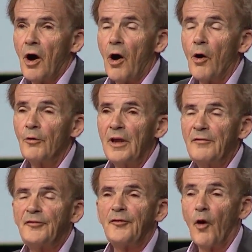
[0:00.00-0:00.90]
Only
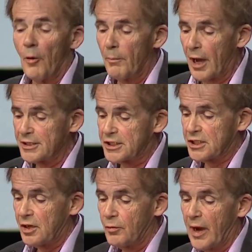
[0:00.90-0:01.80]
4 months
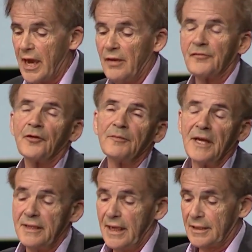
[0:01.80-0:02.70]
away from
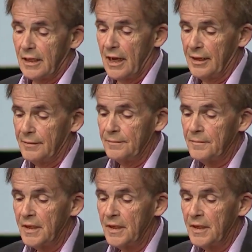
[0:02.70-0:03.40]
that deadline,